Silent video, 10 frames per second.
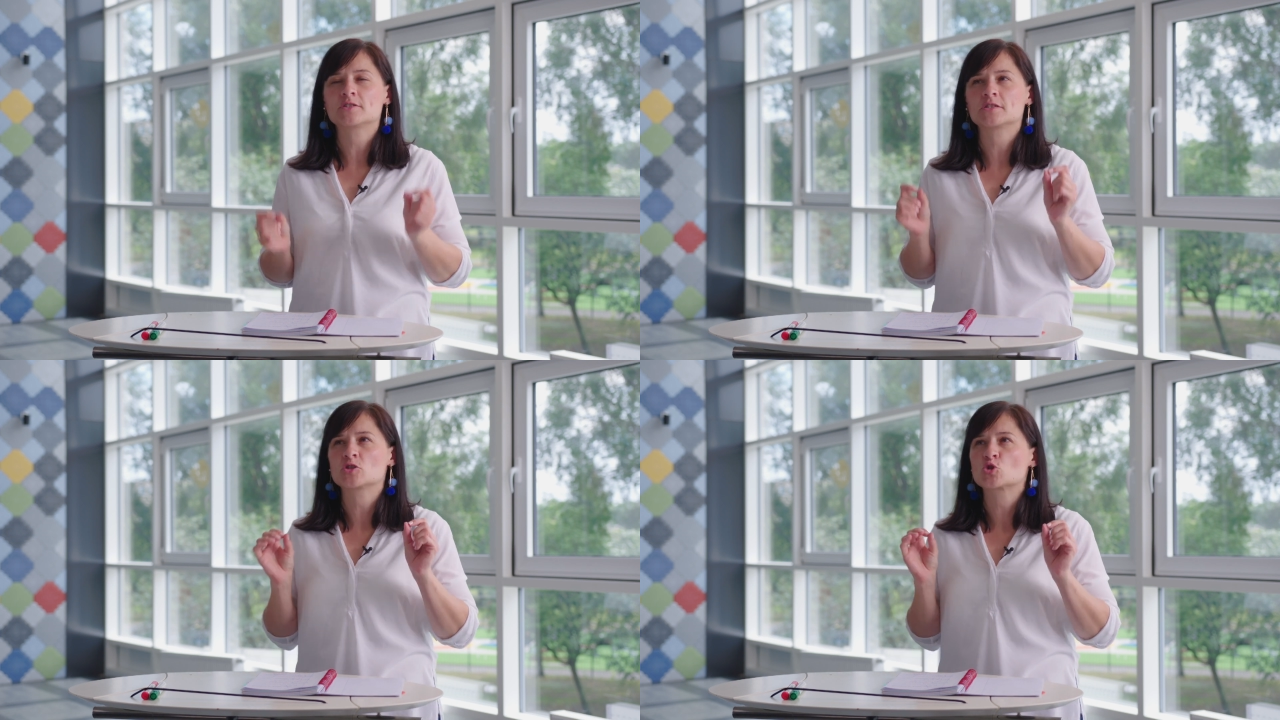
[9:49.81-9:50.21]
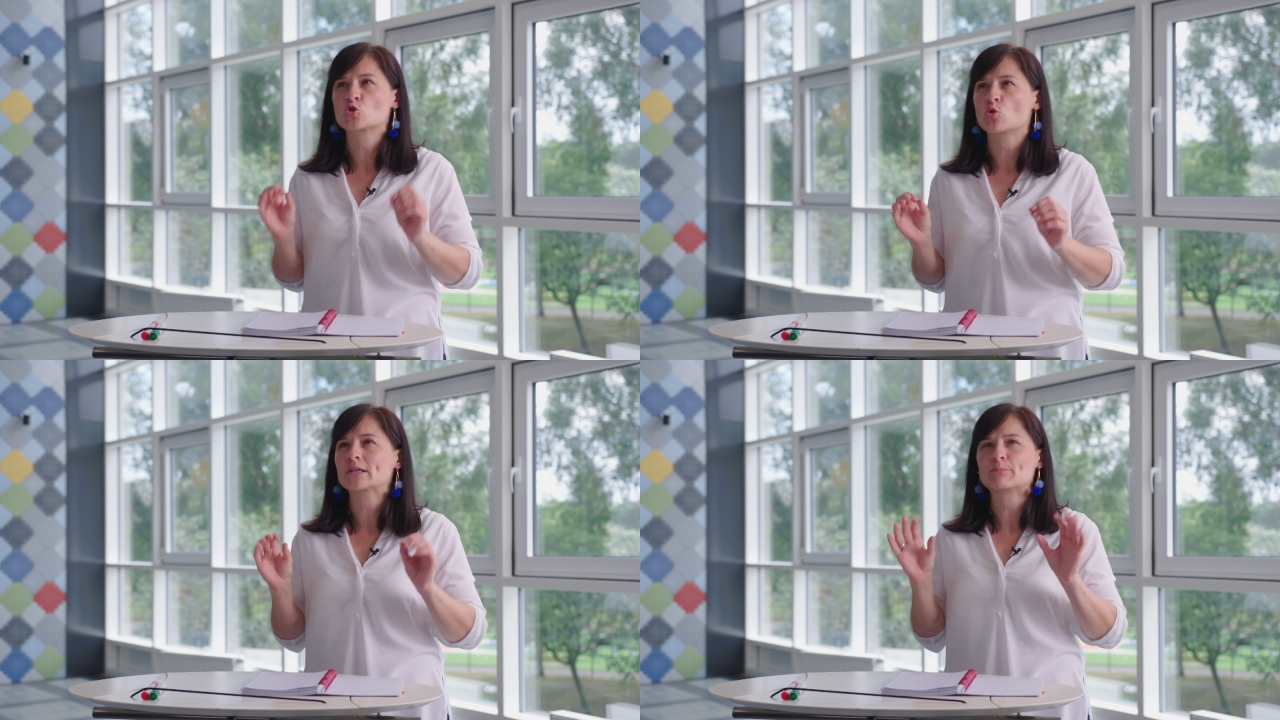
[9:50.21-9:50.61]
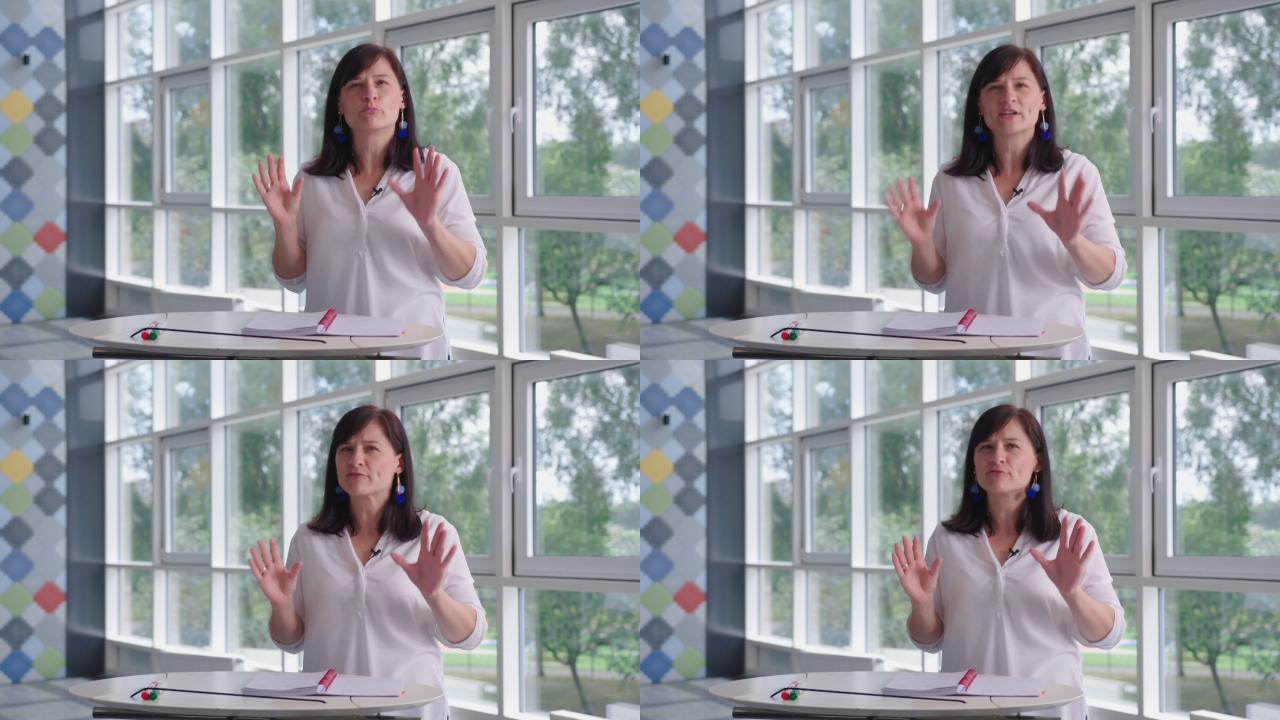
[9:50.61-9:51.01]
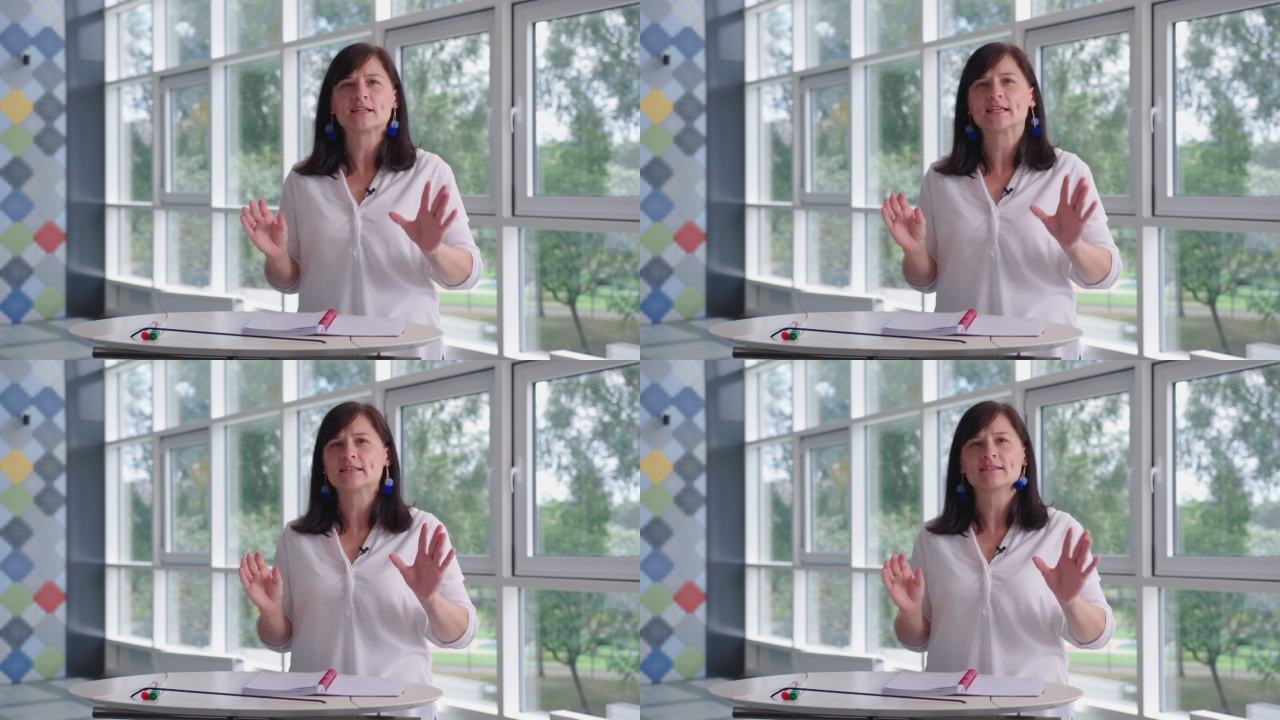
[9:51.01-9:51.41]
just short,
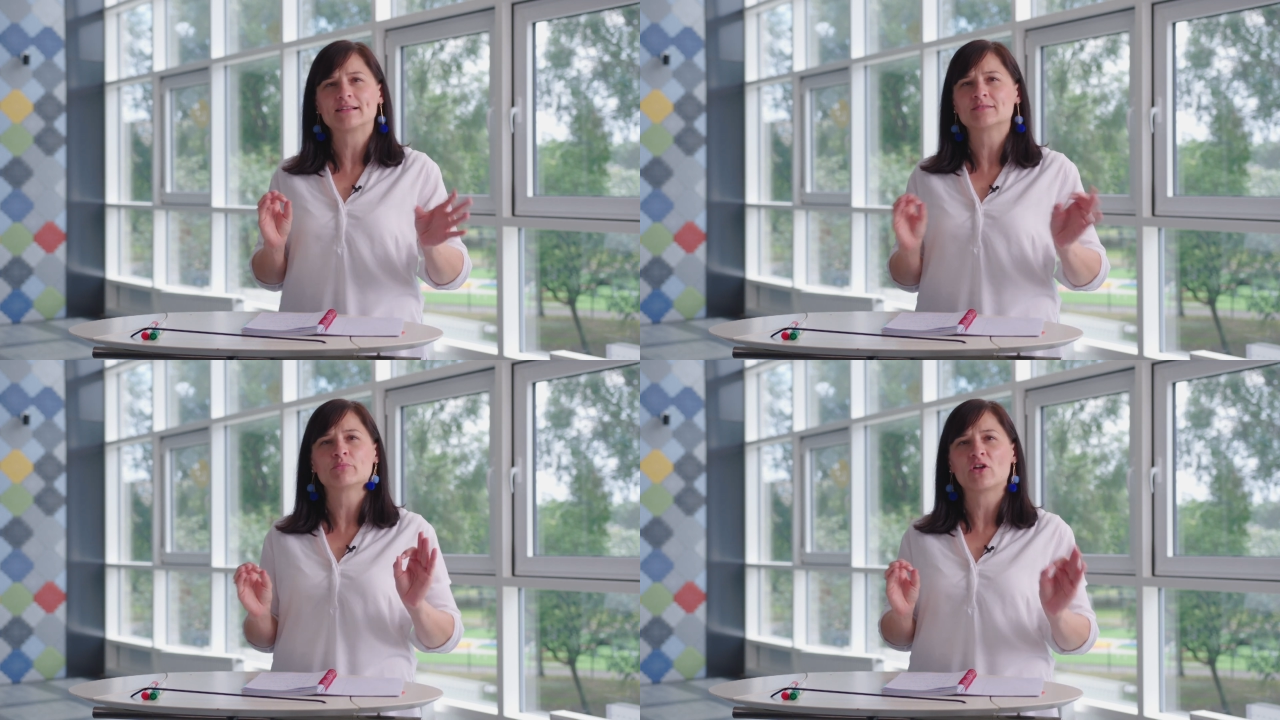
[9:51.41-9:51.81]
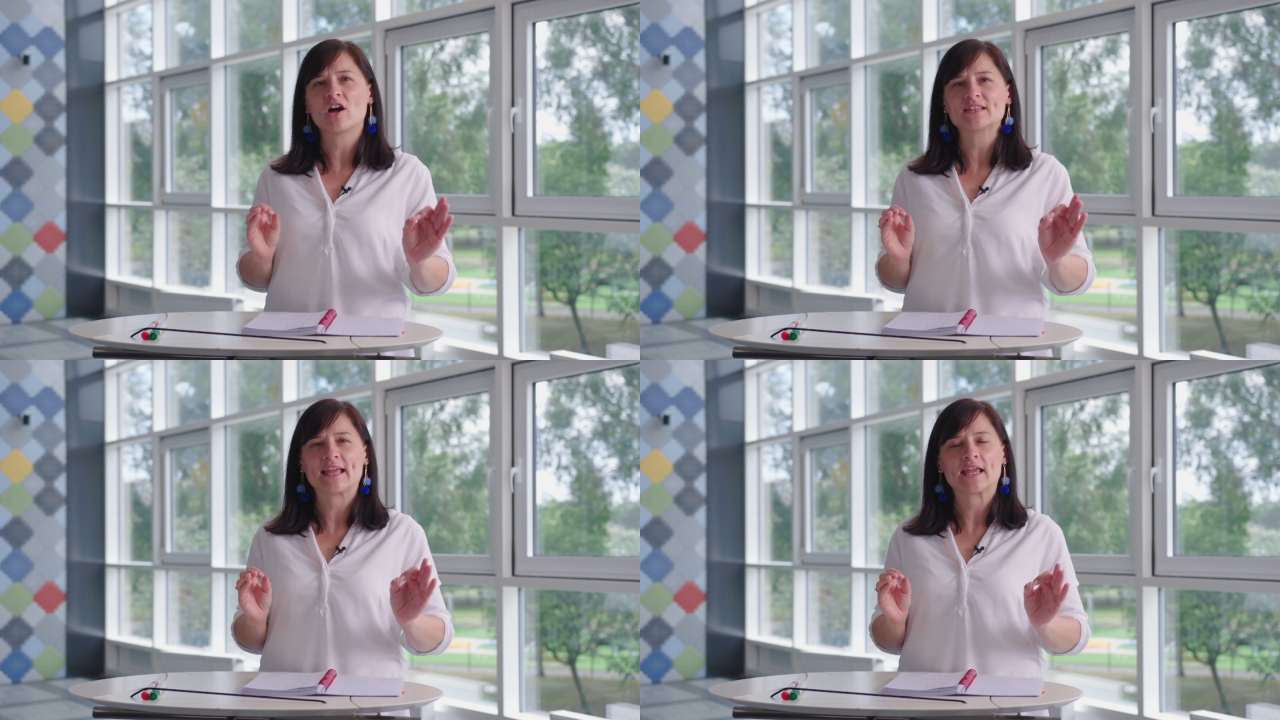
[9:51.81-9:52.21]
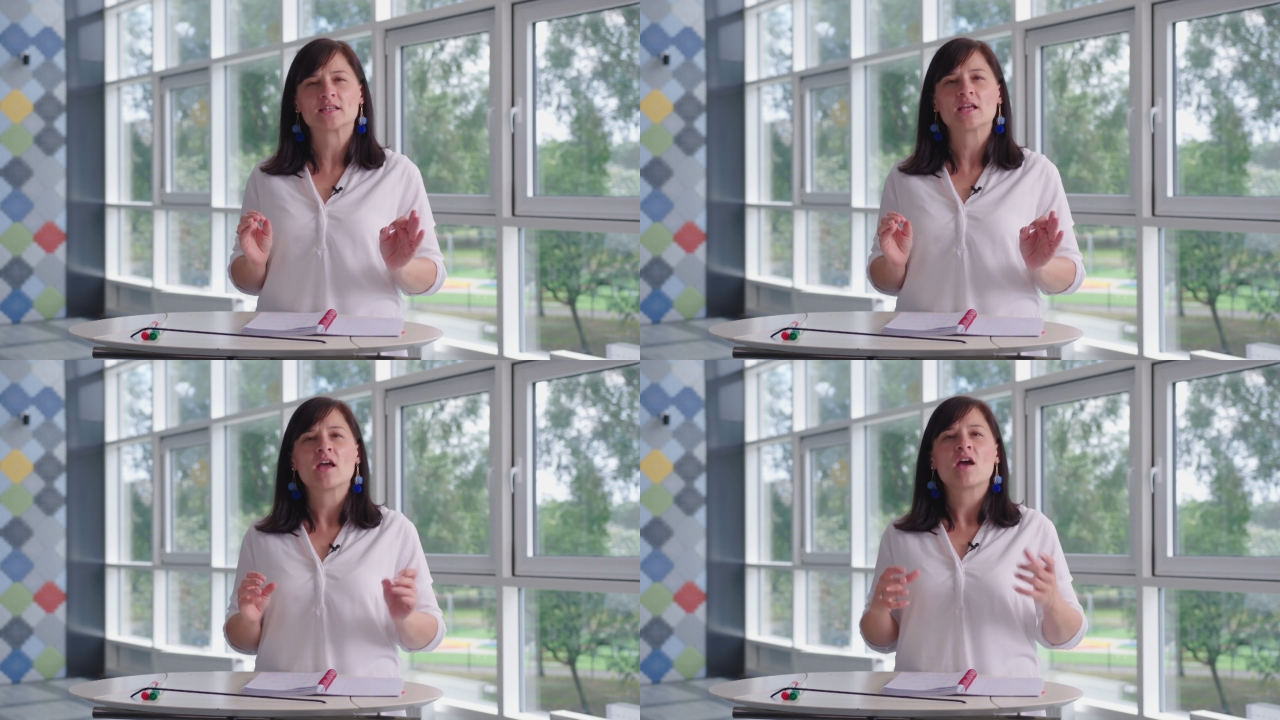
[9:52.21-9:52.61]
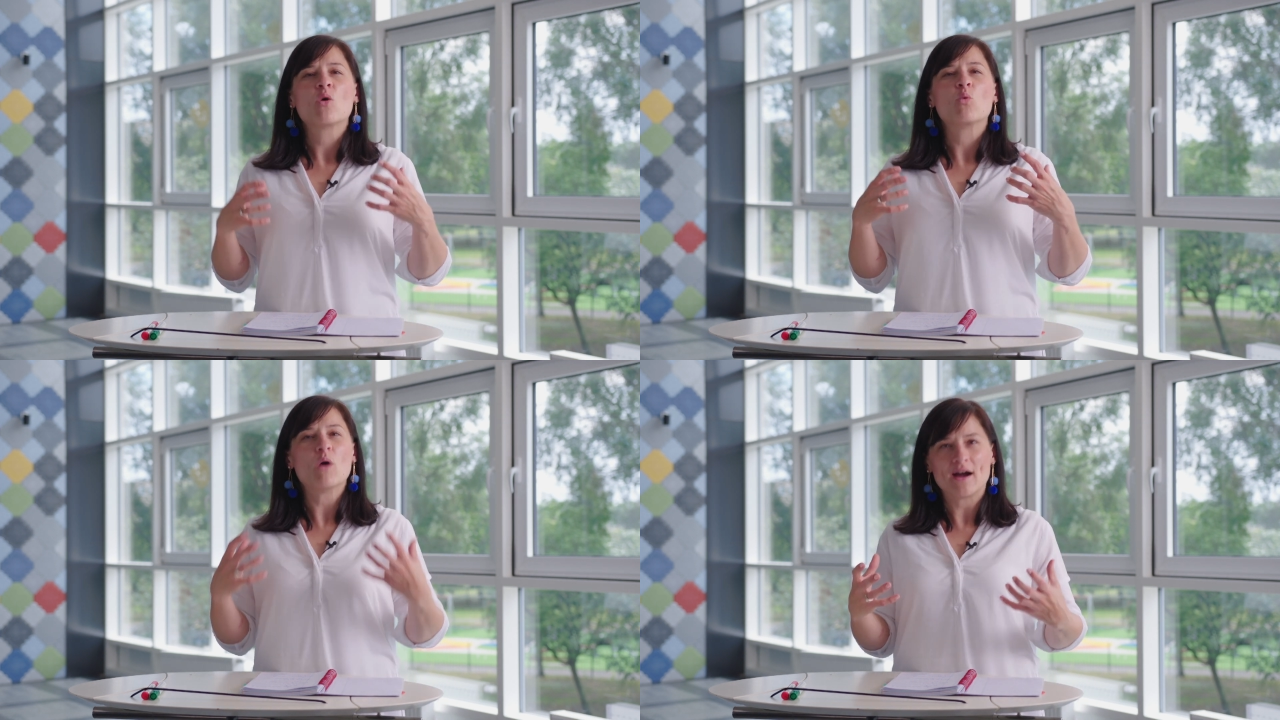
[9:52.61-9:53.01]
briefly tell the plot and
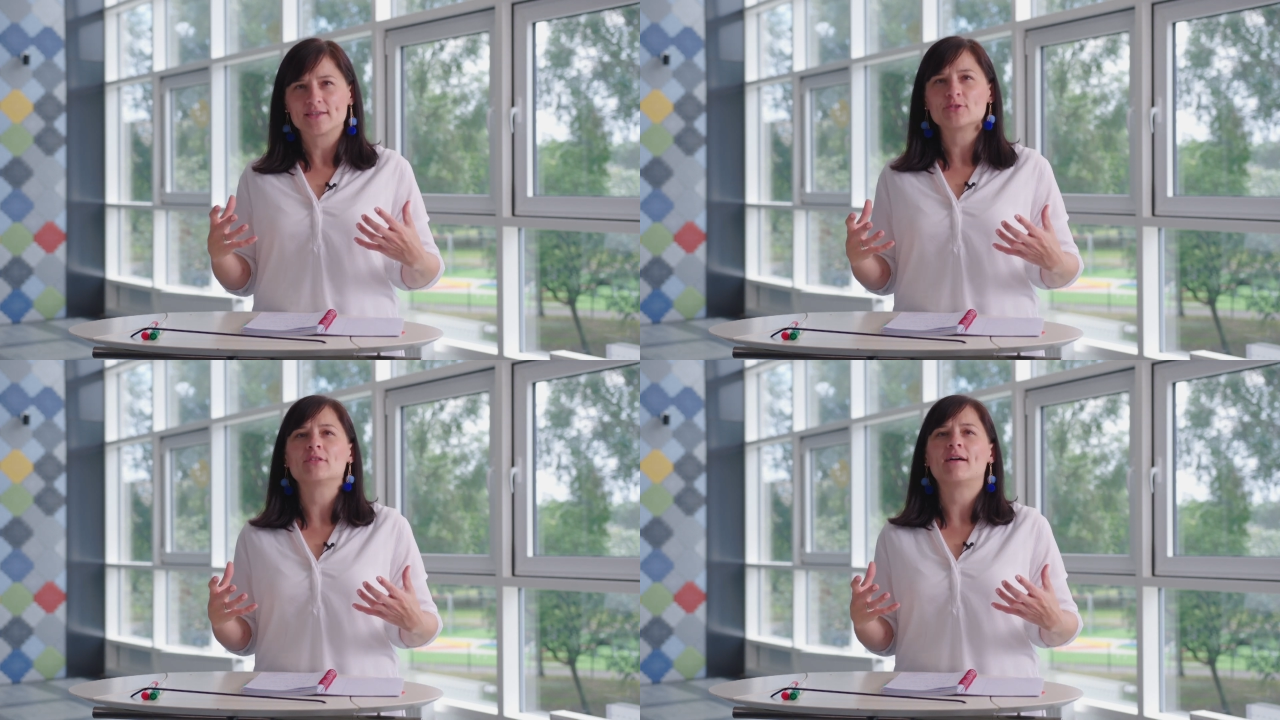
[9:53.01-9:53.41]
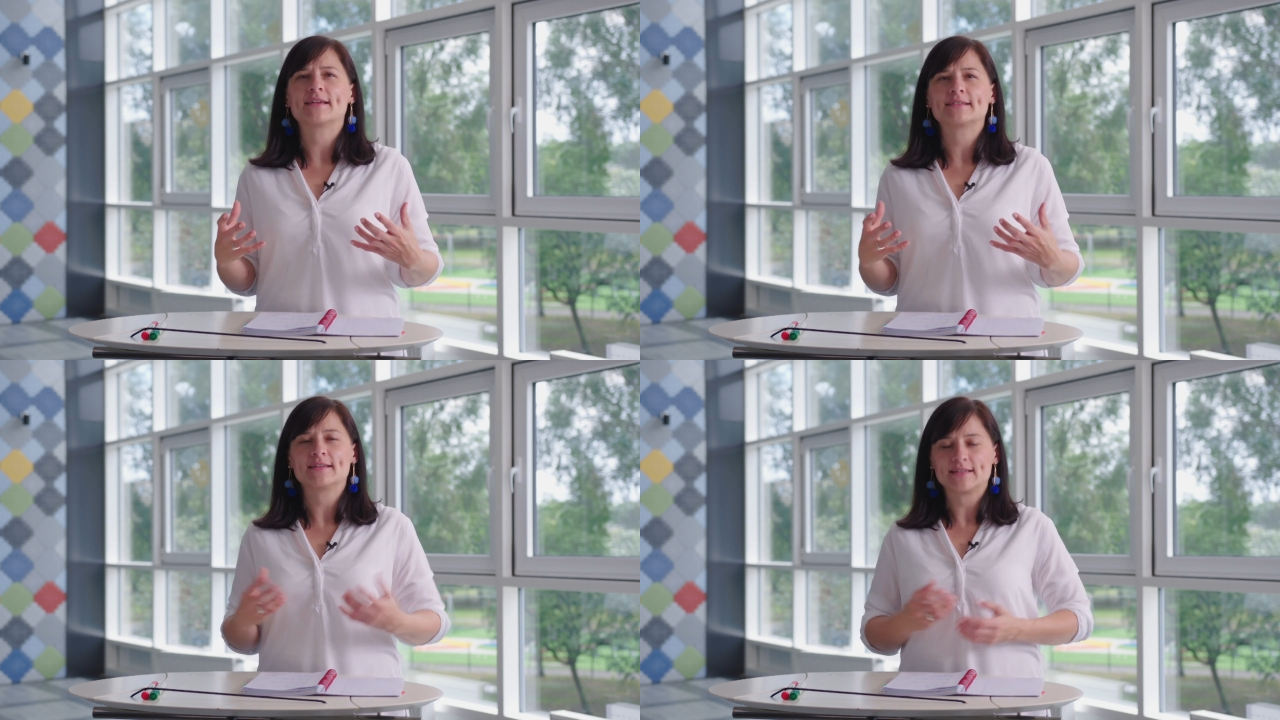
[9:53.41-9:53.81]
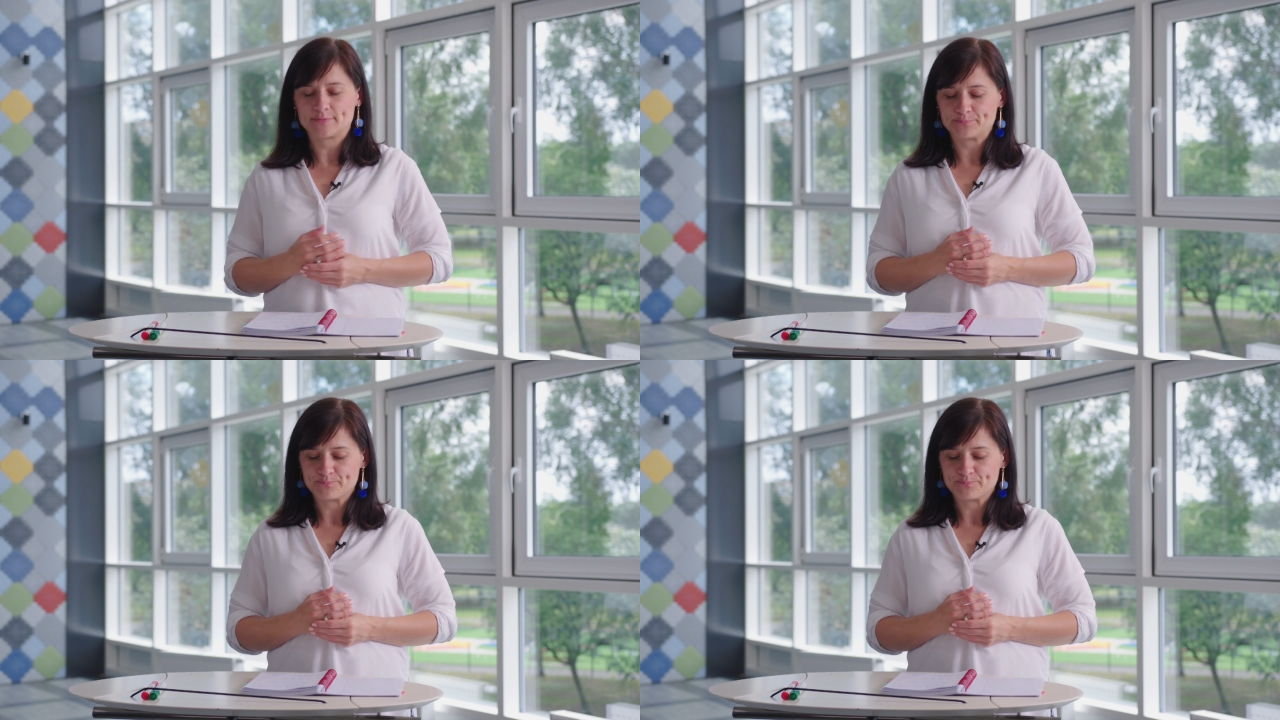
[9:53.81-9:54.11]
why you liked it.